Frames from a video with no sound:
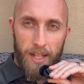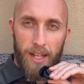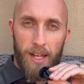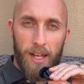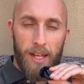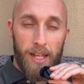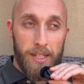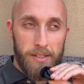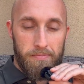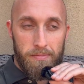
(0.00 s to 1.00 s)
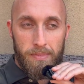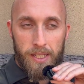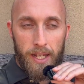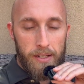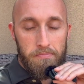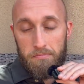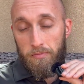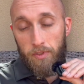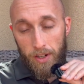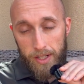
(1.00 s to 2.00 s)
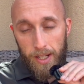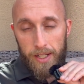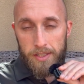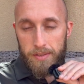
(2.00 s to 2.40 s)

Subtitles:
and again, very nice.